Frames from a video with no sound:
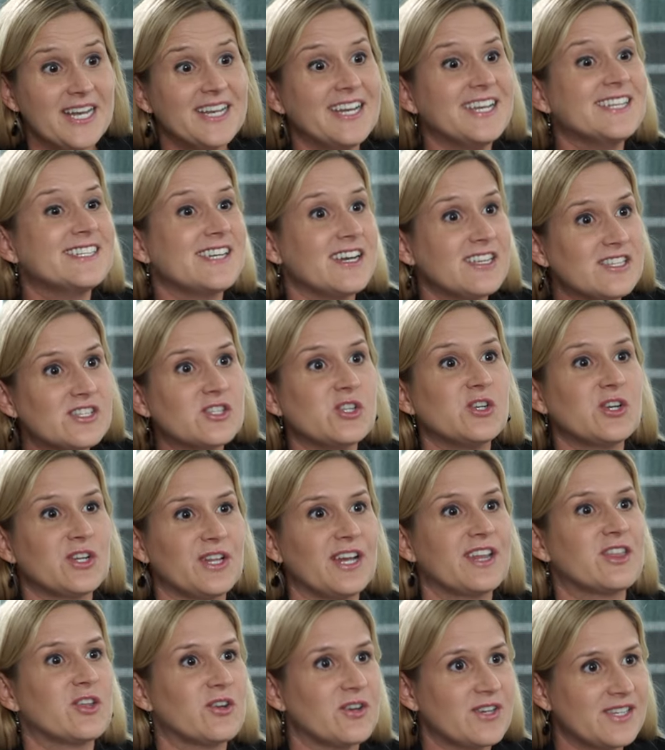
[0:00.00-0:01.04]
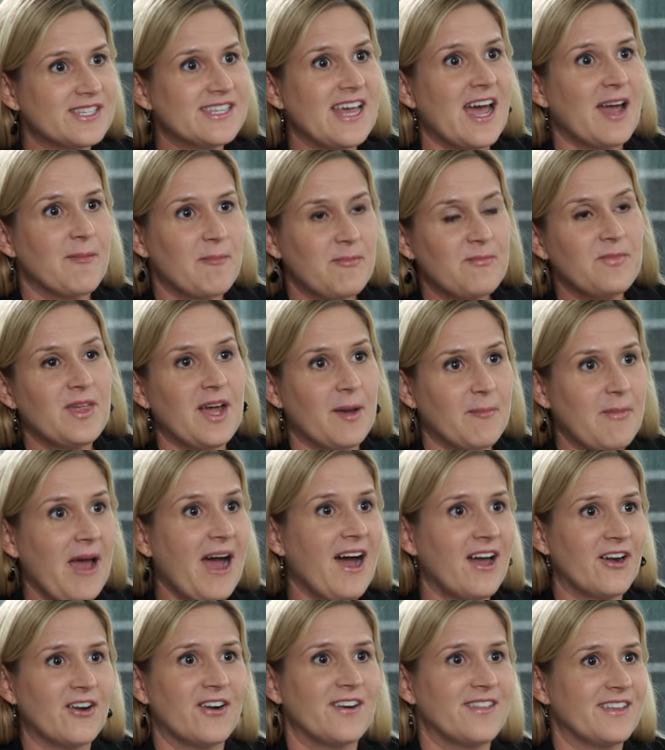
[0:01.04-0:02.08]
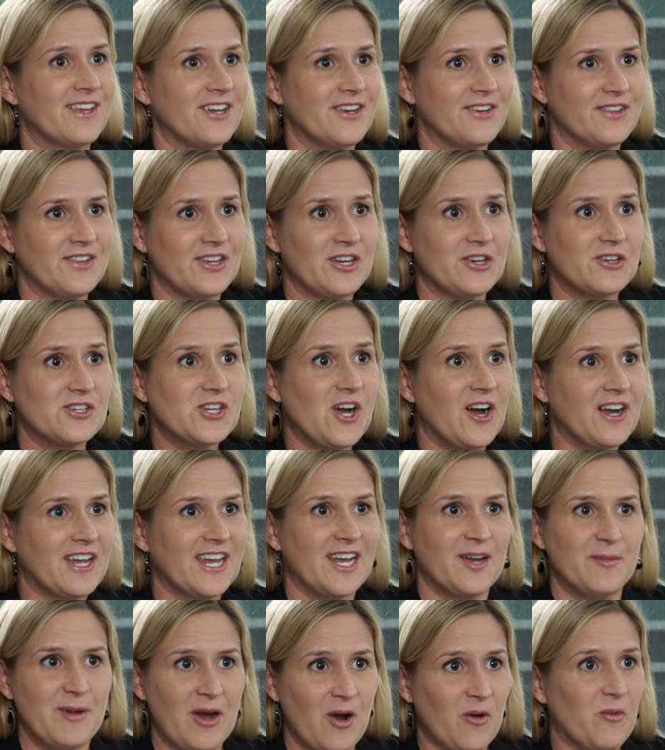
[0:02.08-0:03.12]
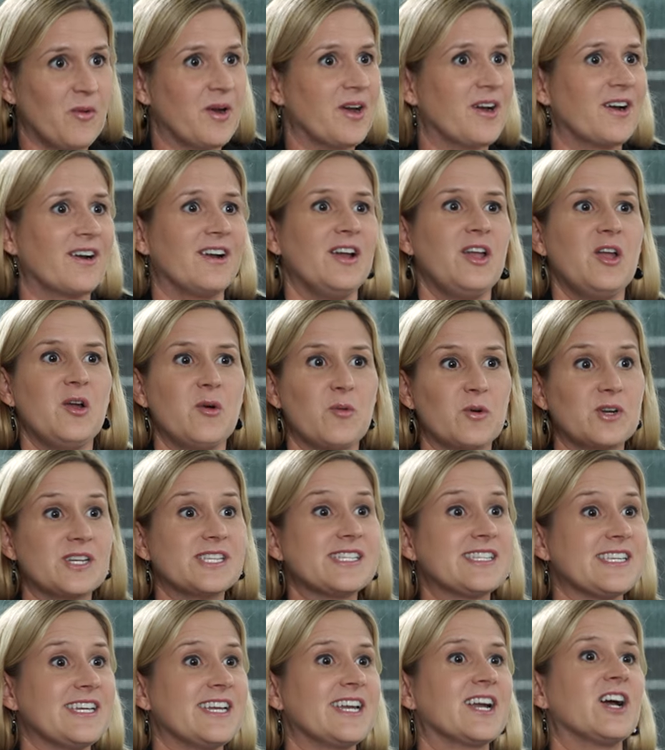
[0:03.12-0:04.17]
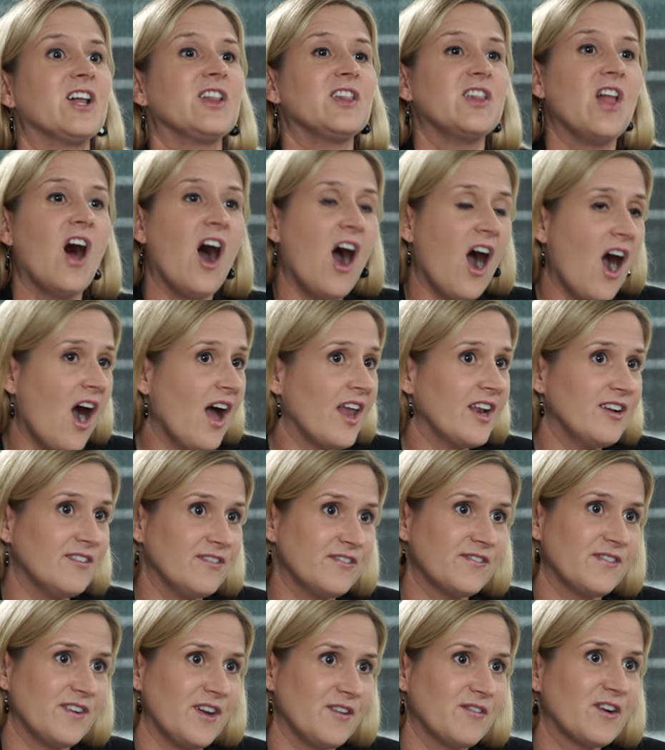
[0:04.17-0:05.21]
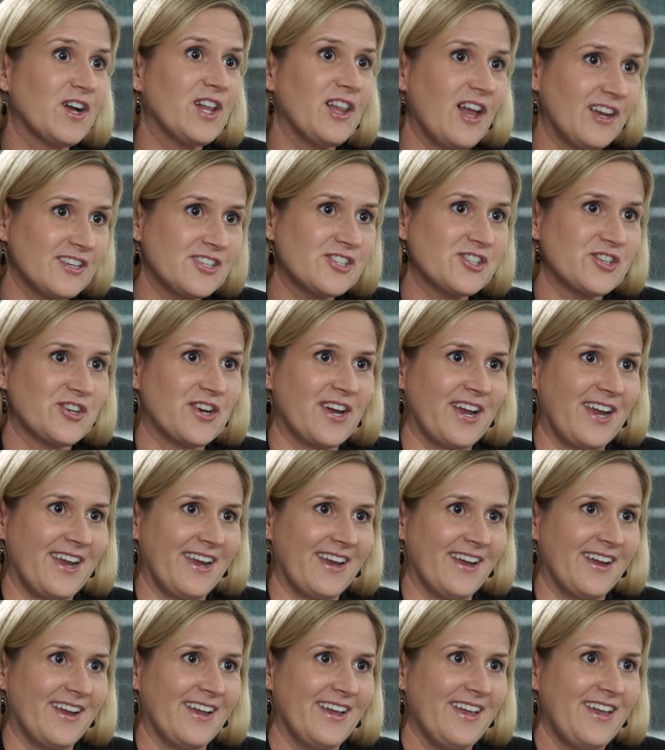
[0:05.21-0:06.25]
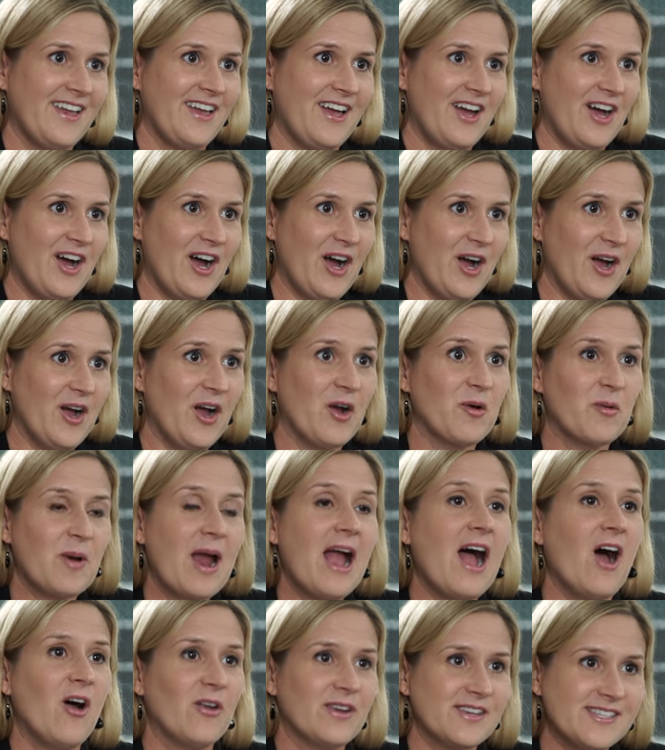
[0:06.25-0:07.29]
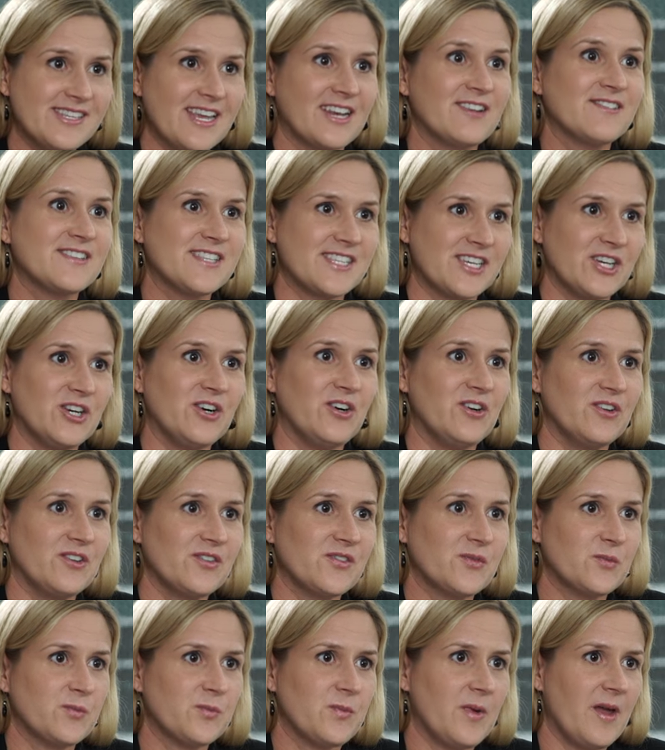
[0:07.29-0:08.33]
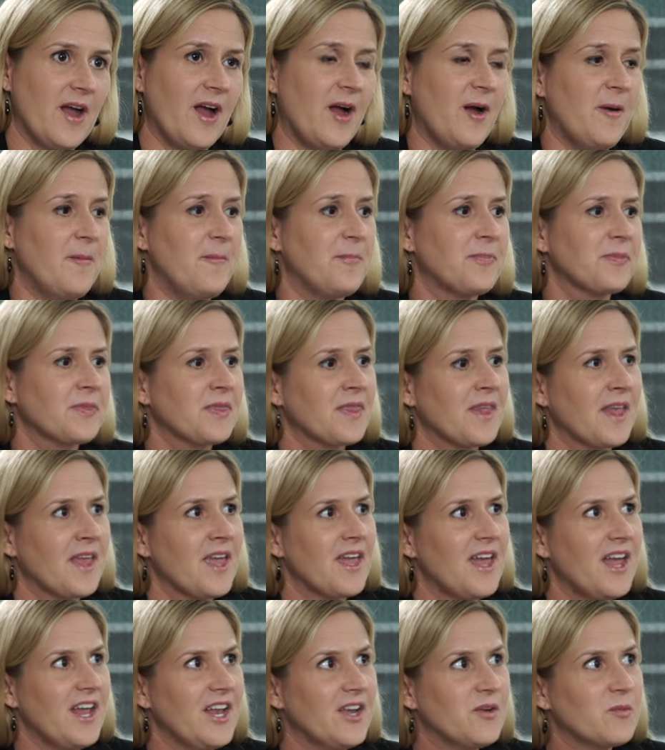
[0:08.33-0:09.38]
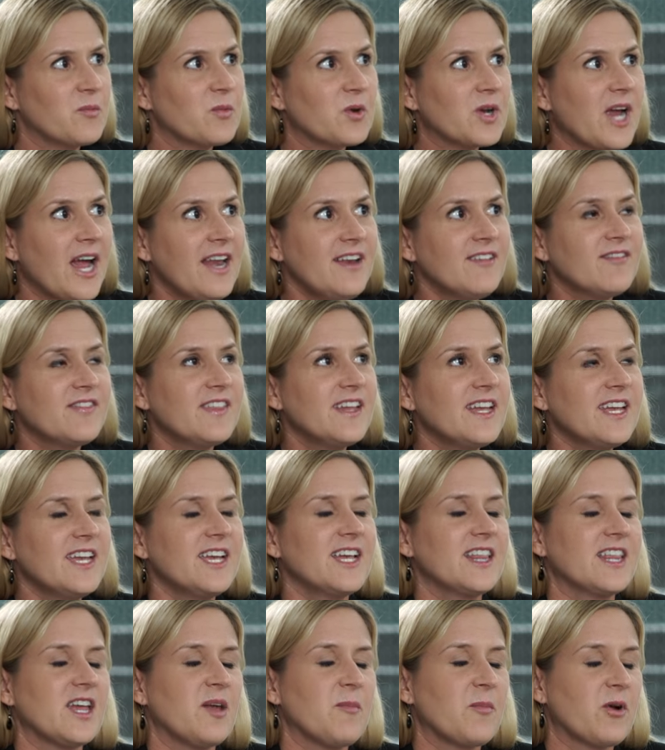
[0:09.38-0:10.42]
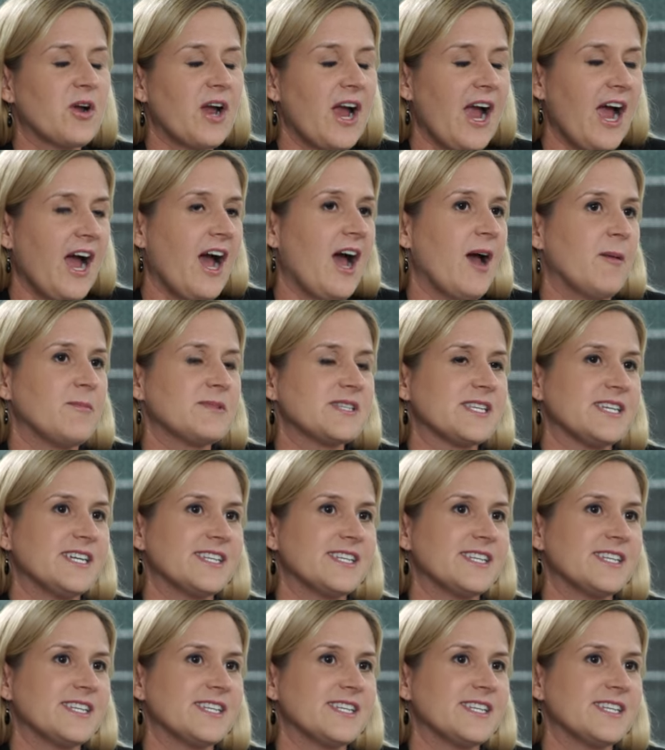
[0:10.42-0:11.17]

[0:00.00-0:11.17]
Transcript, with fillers: it, it does look like there is that, that pattern that, that you're talking about, where we're just seeing a lot of, of clustering uh, around a set of skills. Um, and we're kind of thinking that perhaps